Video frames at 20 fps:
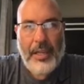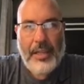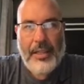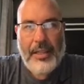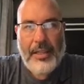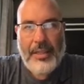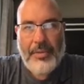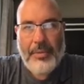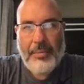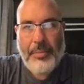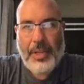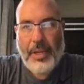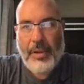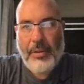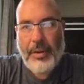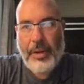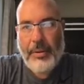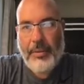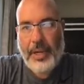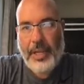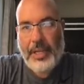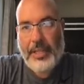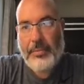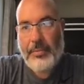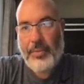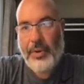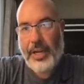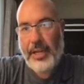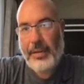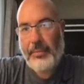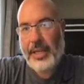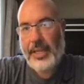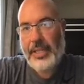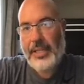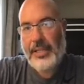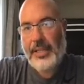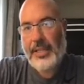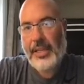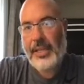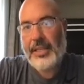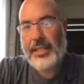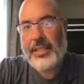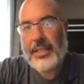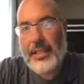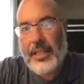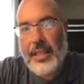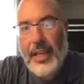this would be a great way to brand my slides.